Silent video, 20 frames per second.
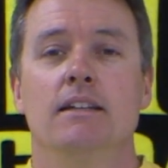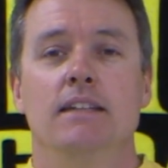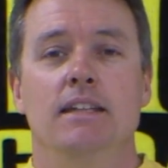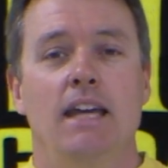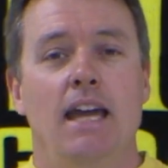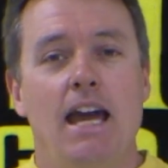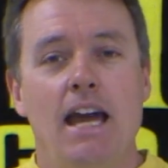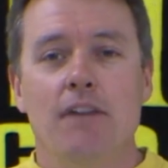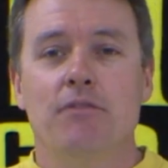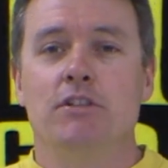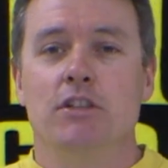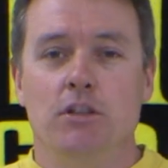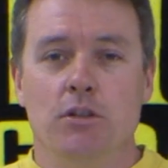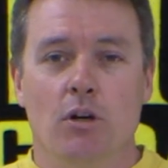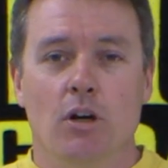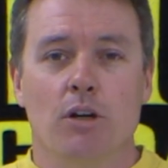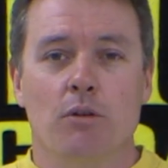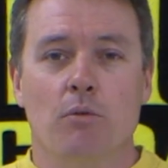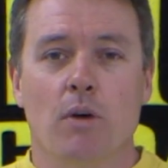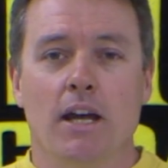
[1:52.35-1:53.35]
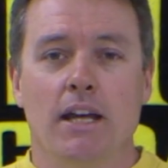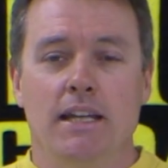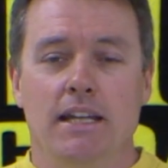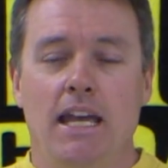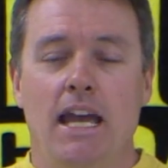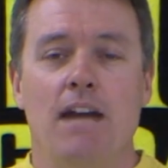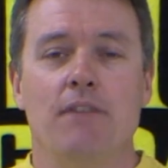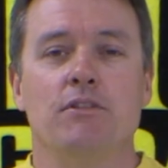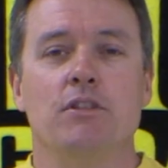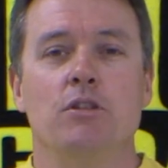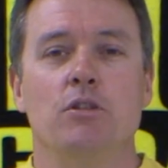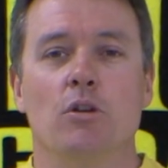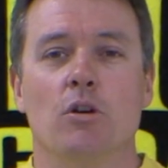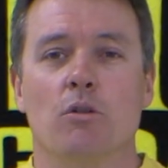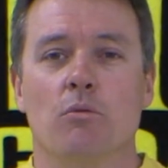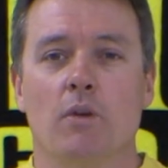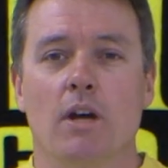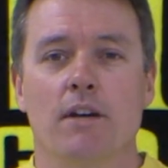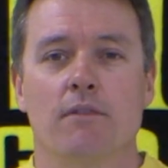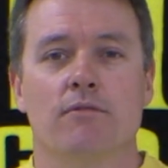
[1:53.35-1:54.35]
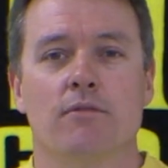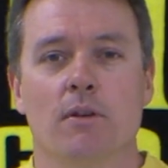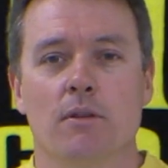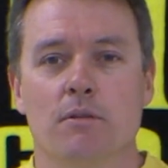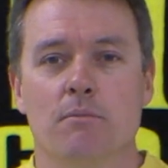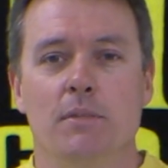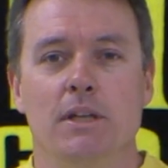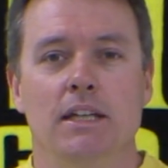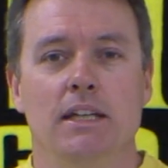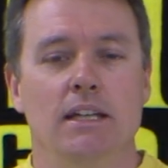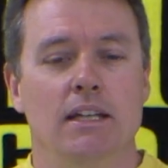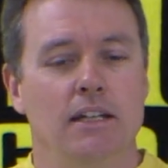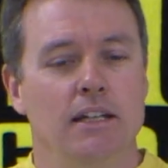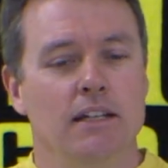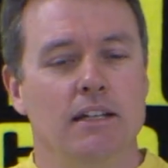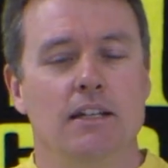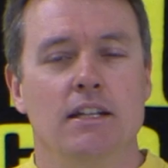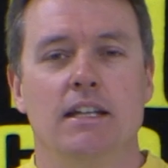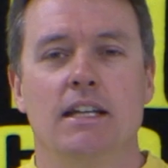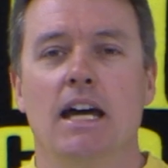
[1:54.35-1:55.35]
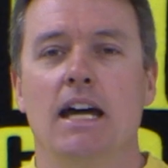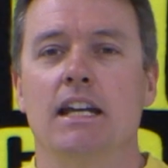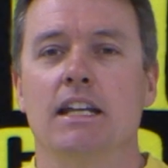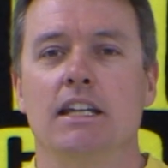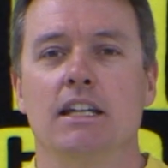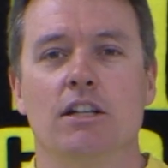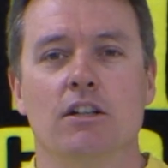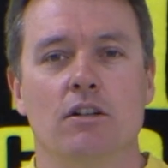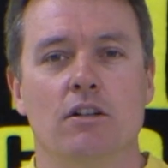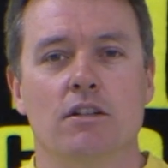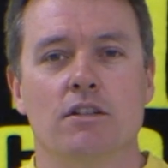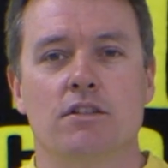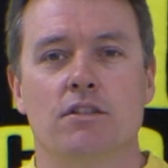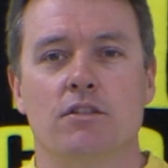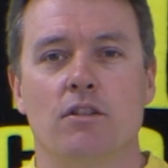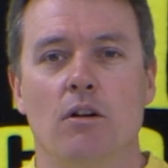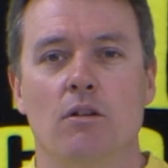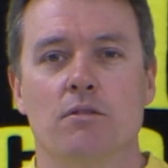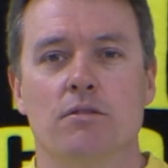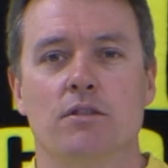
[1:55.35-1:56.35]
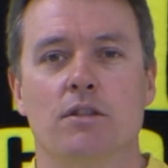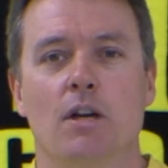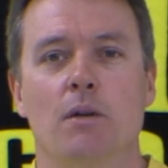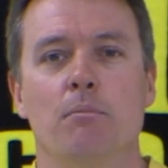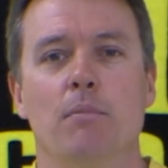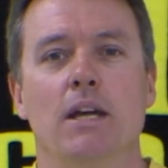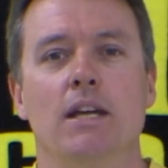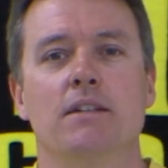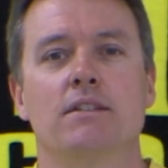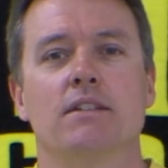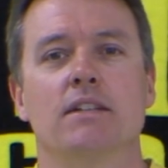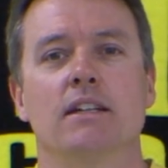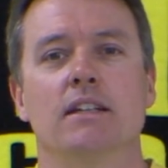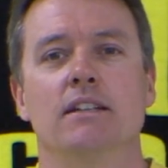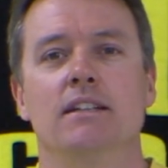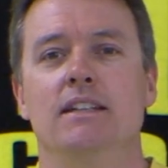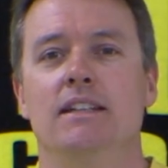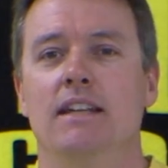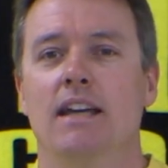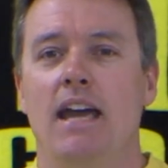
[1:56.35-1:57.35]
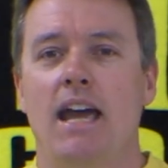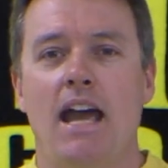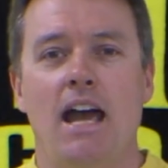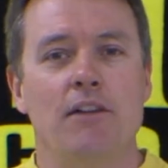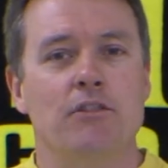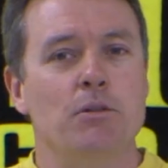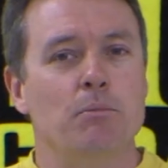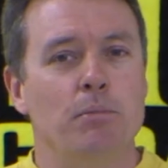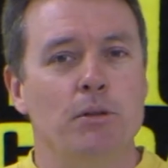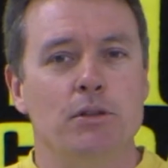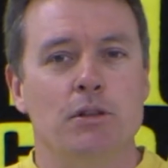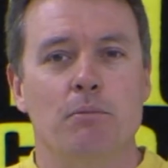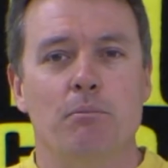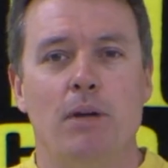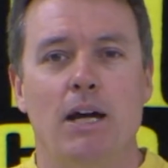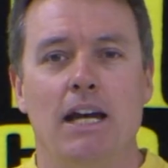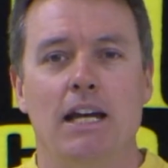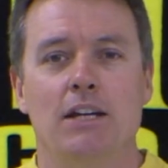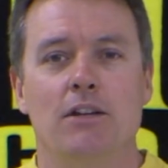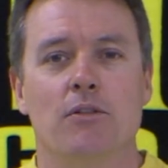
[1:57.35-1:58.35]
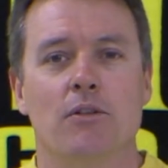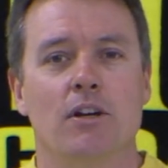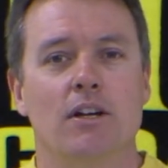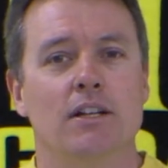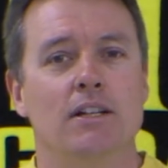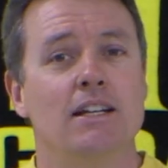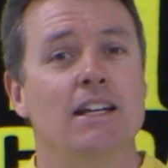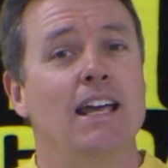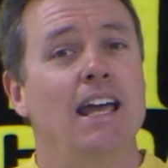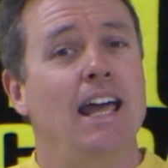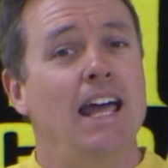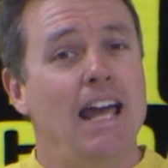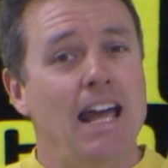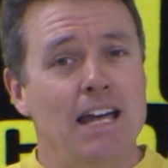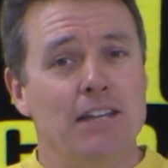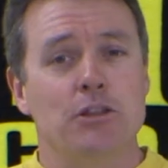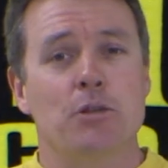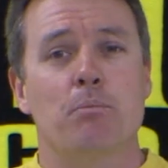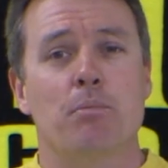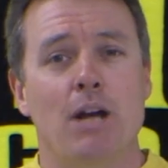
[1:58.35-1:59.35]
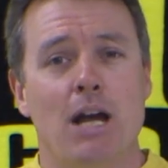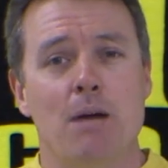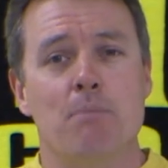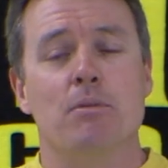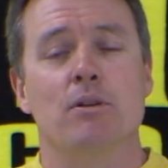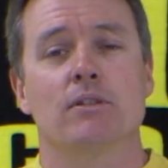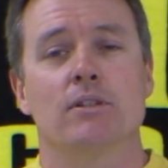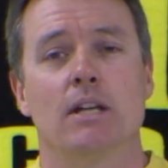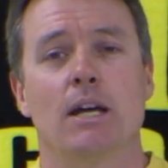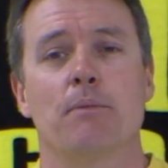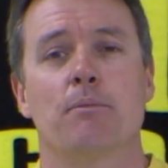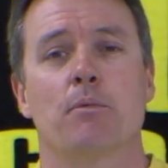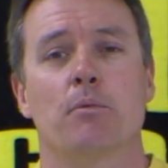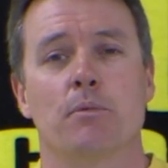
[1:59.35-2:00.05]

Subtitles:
You have to do it right. You have to do it right from the beginning. You got to get a good stone subbase in. You have to put the binder in at the proper depth